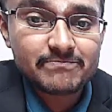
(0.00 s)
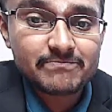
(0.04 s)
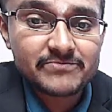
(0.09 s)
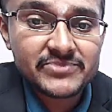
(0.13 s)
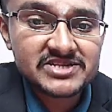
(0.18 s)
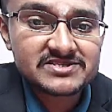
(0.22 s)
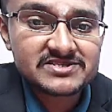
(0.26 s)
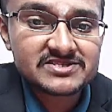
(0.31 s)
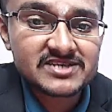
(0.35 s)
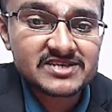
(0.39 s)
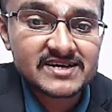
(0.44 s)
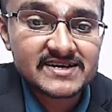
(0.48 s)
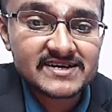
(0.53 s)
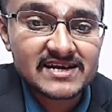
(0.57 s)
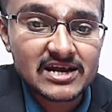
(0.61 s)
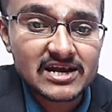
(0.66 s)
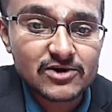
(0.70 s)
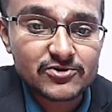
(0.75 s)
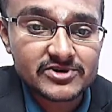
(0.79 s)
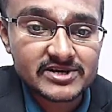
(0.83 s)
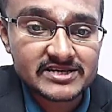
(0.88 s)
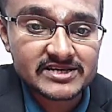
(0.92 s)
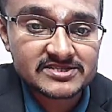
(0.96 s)
pitch and
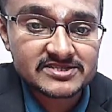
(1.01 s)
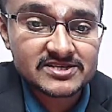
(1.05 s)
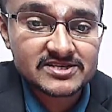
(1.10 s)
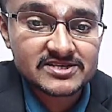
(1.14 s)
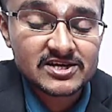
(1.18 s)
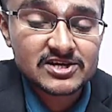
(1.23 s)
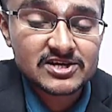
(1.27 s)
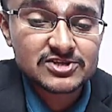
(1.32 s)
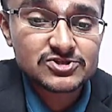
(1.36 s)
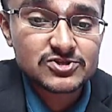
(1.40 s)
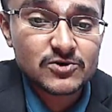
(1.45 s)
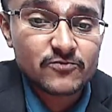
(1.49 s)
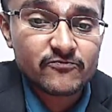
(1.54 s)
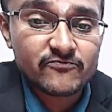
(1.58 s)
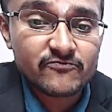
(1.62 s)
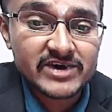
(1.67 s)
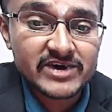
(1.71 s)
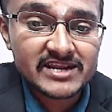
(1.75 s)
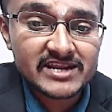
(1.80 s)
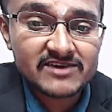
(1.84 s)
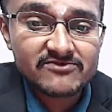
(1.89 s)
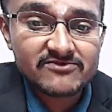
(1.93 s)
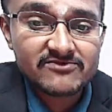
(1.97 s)
loudness.
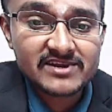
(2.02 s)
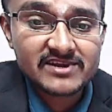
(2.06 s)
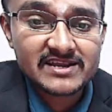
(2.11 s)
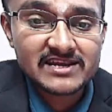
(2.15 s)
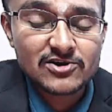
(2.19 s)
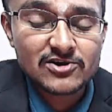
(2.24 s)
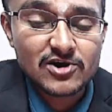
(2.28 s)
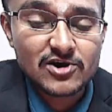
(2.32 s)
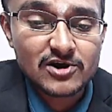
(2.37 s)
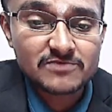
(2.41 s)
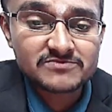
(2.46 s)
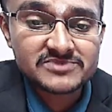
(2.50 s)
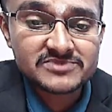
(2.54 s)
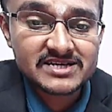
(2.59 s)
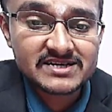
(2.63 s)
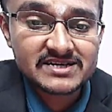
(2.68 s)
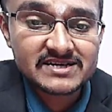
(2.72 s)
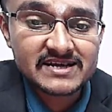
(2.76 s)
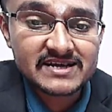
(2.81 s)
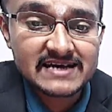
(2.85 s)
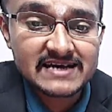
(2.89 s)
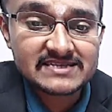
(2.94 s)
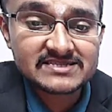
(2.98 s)
So whenever an
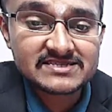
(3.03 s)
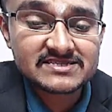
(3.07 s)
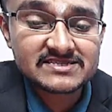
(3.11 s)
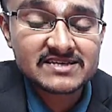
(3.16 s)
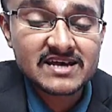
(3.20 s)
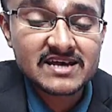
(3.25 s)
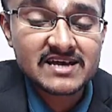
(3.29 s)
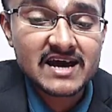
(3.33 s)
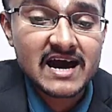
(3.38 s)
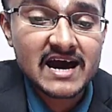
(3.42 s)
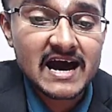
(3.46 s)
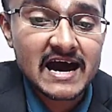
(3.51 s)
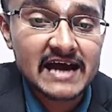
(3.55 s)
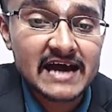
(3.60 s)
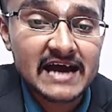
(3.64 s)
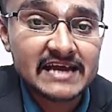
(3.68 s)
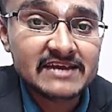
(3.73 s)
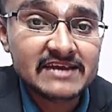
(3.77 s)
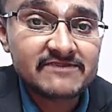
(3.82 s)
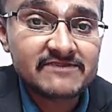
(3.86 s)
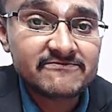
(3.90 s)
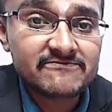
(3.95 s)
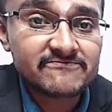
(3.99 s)
object has
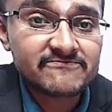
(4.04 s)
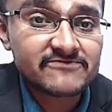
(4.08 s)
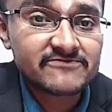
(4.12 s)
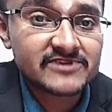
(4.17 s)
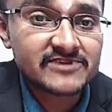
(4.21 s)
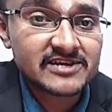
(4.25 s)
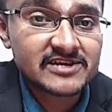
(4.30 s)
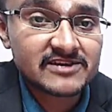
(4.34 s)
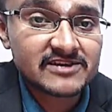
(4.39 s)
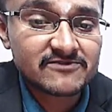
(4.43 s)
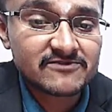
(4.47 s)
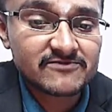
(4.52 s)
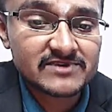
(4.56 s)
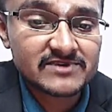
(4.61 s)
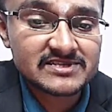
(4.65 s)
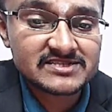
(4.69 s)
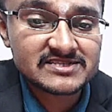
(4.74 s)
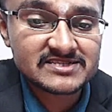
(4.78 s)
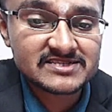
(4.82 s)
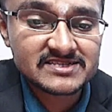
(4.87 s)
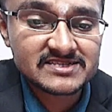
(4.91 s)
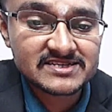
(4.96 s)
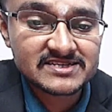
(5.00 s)
high frequency
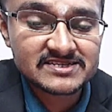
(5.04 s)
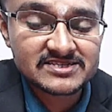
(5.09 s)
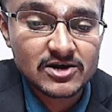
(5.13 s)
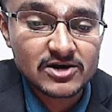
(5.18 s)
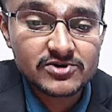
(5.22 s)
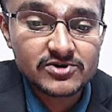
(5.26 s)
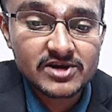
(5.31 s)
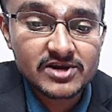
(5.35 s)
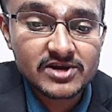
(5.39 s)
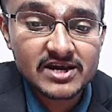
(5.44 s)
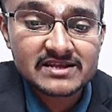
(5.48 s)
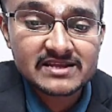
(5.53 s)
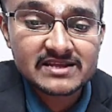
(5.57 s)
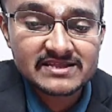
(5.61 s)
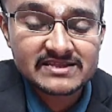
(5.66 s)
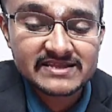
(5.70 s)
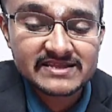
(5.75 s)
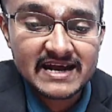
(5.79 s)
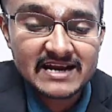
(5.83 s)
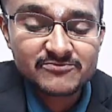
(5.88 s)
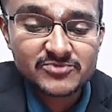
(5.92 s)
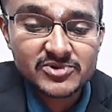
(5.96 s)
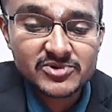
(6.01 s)
sound, then
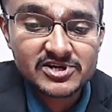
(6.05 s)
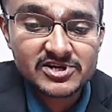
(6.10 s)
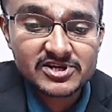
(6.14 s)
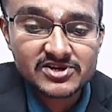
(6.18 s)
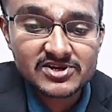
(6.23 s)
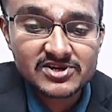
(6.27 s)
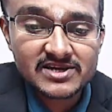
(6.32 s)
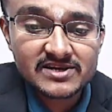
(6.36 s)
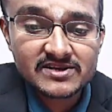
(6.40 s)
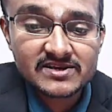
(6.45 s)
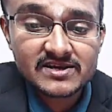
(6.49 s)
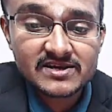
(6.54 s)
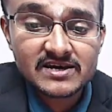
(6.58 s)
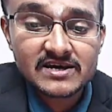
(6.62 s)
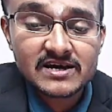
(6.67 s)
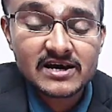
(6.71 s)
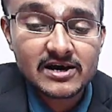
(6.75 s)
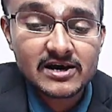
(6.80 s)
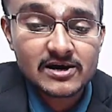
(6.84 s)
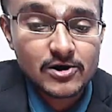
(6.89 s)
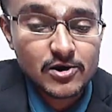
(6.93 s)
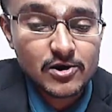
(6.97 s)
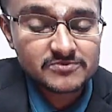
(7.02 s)
that particular
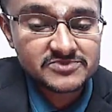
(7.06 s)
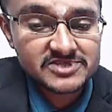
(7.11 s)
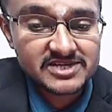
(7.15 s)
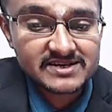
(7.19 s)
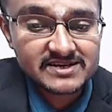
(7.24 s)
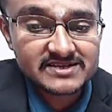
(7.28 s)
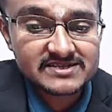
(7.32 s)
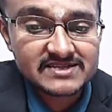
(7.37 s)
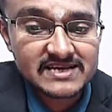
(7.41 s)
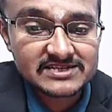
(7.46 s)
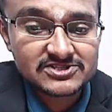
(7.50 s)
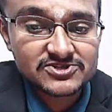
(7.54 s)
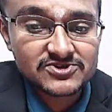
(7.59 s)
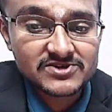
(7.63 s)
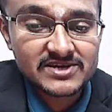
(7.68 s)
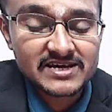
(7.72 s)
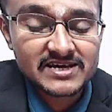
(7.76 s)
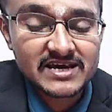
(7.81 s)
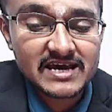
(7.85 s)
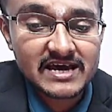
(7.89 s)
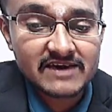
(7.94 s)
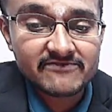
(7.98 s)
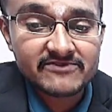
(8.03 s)
object is
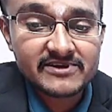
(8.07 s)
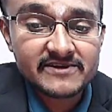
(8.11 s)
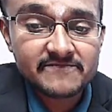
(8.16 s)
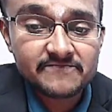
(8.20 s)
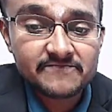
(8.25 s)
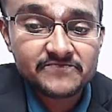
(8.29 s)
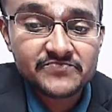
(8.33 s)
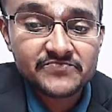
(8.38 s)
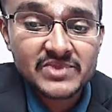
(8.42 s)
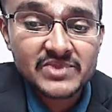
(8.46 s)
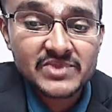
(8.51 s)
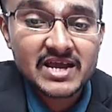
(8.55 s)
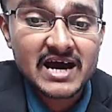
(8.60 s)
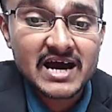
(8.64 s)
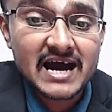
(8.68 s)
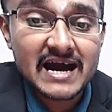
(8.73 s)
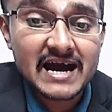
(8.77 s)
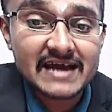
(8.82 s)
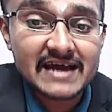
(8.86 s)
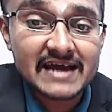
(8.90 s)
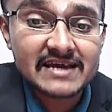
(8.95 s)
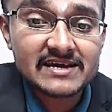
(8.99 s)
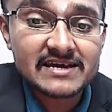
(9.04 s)
actually having
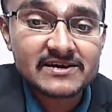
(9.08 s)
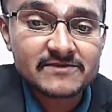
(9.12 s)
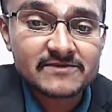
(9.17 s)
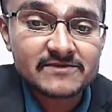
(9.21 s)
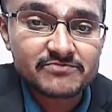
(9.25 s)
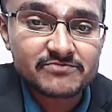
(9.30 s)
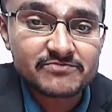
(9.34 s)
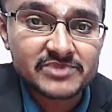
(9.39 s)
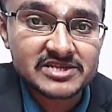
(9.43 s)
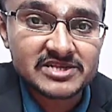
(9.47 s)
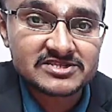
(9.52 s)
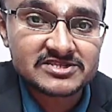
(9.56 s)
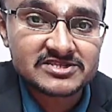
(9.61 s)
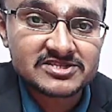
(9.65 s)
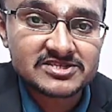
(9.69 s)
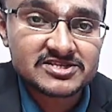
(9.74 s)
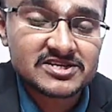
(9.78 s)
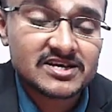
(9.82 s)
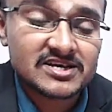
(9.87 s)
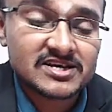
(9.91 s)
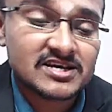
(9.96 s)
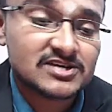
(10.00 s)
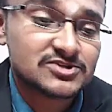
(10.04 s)
higher pitch.
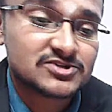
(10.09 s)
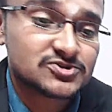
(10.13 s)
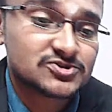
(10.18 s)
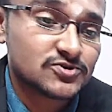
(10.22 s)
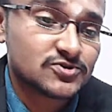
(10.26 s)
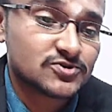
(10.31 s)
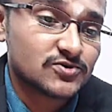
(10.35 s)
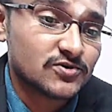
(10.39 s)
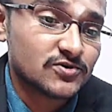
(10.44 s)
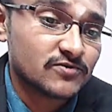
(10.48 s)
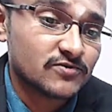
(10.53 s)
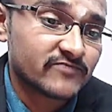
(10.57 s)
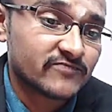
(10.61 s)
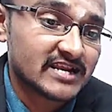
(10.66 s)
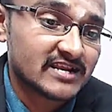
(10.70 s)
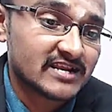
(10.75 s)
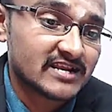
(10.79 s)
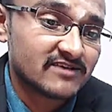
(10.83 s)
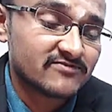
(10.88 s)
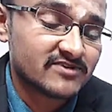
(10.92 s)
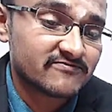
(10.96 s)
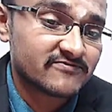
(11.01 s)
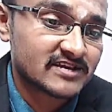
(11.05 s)
So whenever
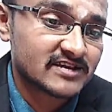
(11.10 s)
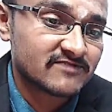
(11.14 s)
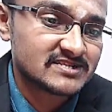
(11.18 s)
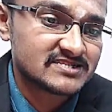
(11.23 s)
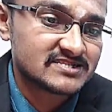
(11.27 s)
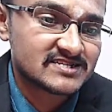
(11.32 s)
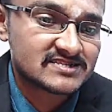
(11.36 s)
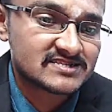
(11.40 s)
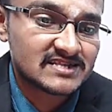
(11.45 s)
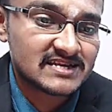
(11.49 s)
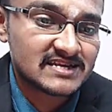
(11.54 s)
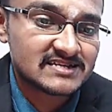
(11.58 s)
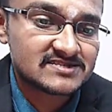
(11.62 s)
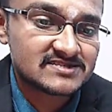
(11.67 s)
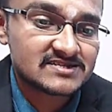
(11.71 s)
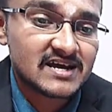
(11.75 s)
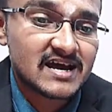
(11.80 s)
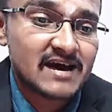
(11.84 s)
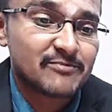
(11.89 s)
frequency is less